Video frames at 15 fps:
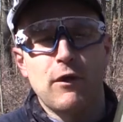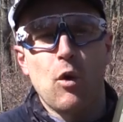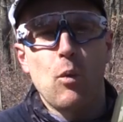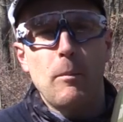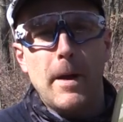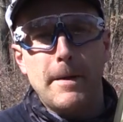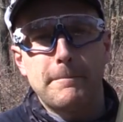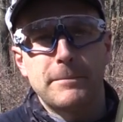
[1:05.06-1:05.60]

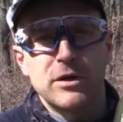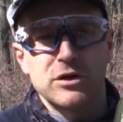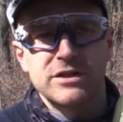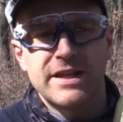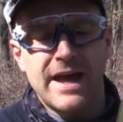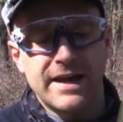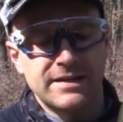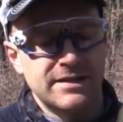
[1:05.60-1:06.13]
foam
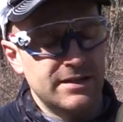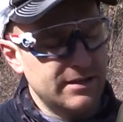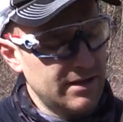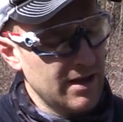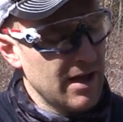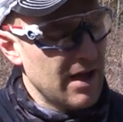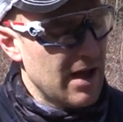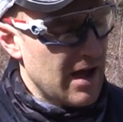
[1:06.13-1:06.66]
protectant
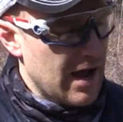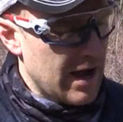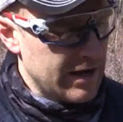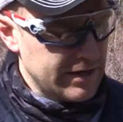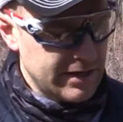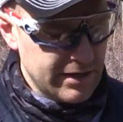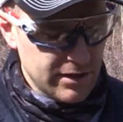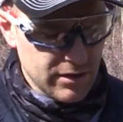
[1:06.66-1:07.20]

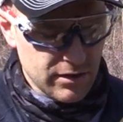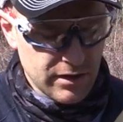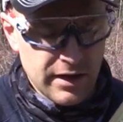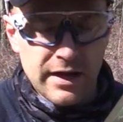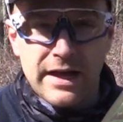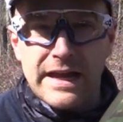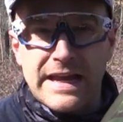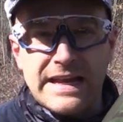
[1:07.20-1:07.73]
on here.
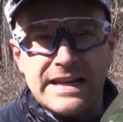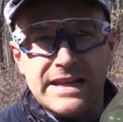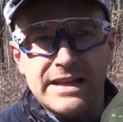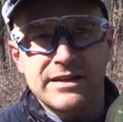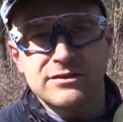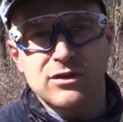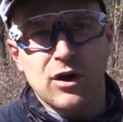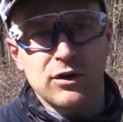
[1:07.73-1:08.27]
It
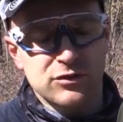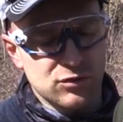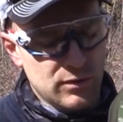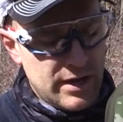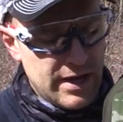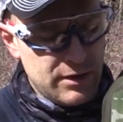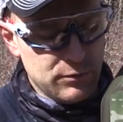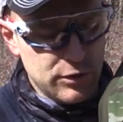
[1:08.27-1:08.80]
is also
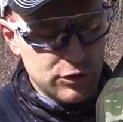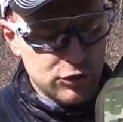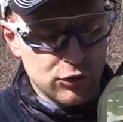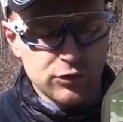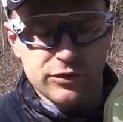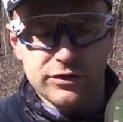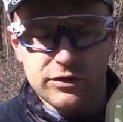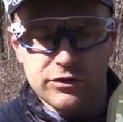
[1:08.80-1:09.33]
a
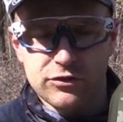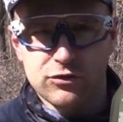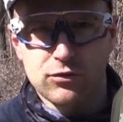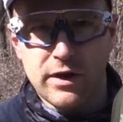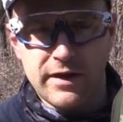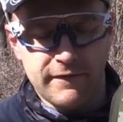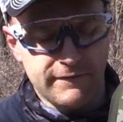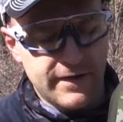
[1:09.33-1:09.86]
reduced
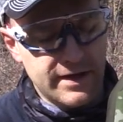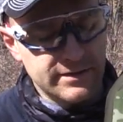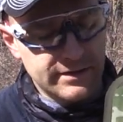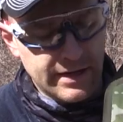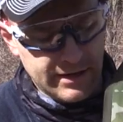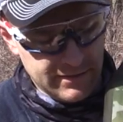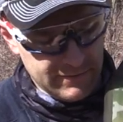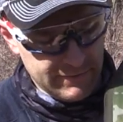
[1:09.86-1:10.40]
strike face.
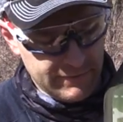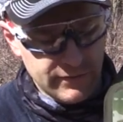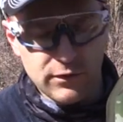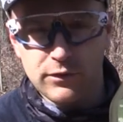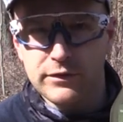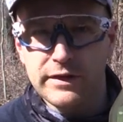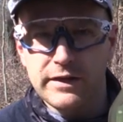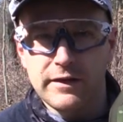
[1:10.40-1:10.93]
I can
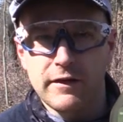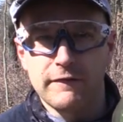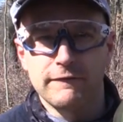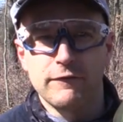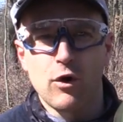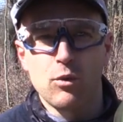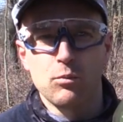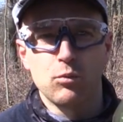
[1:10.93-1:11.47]
feel the
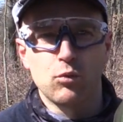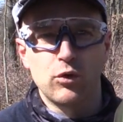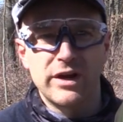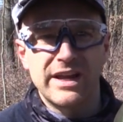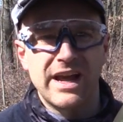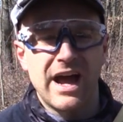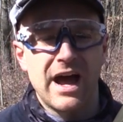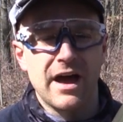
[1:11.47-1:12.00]
foam
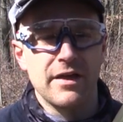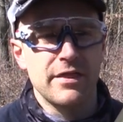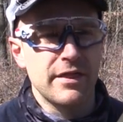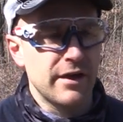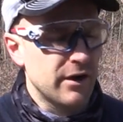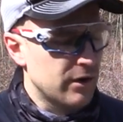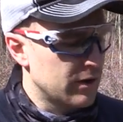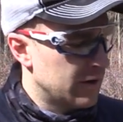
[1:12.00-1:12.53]
ring on
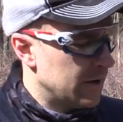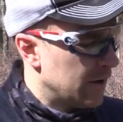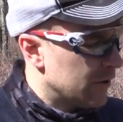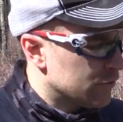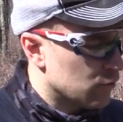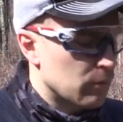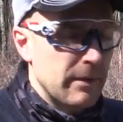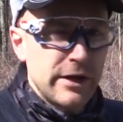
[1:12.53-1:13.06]
there.
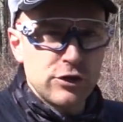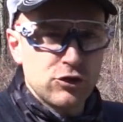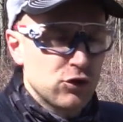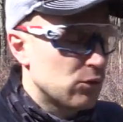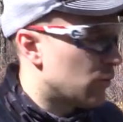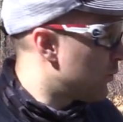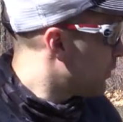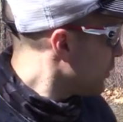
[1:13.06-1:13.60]
So we'll make sure when